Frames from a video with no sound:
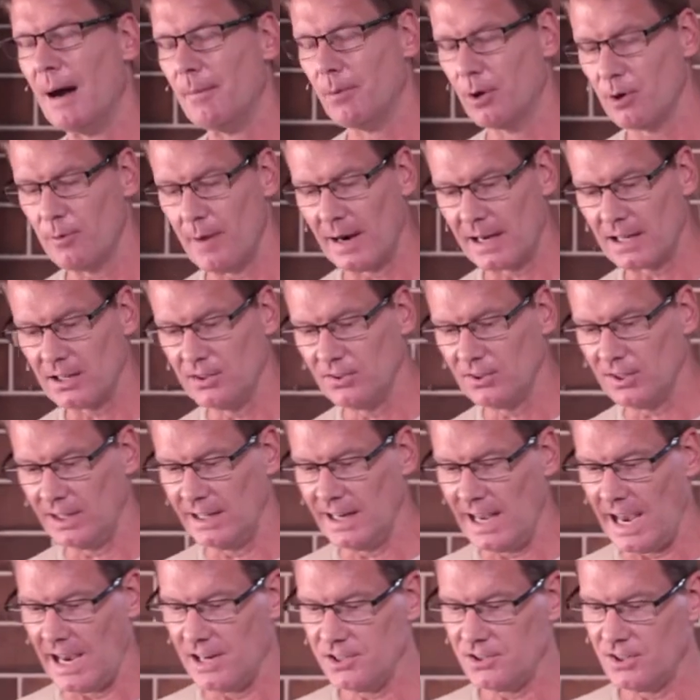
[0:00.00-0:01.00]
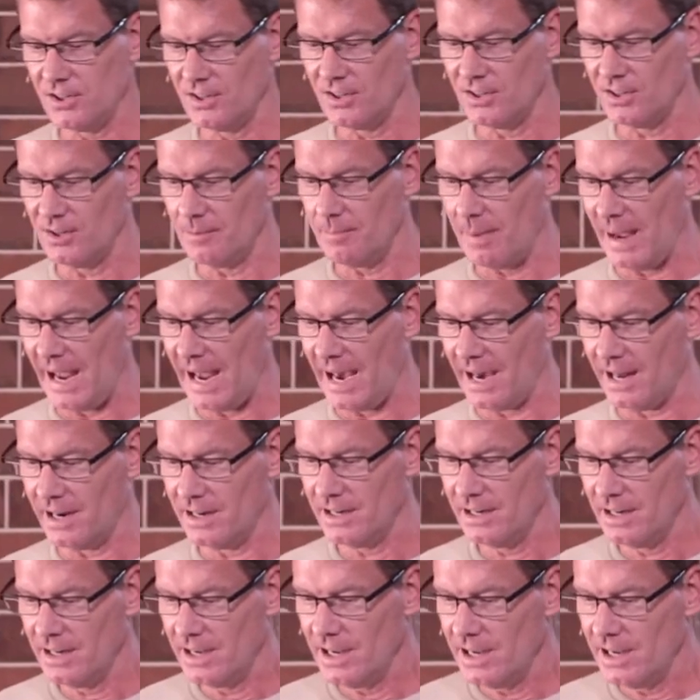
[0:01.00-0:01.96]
what reconciliation is about.